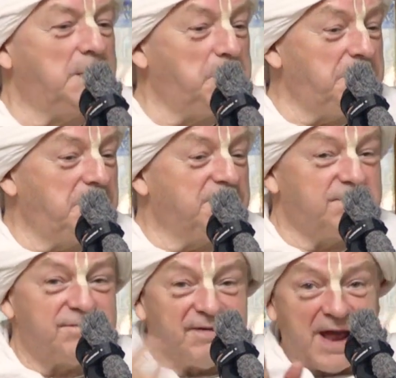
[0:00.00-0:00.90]
We want
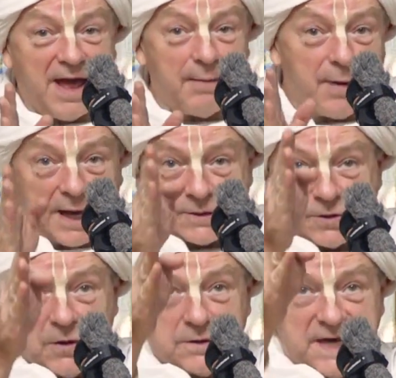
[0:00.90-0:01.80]
to fly back
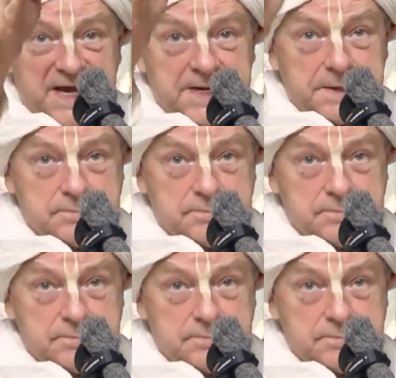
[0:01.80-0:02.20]
to Godhead.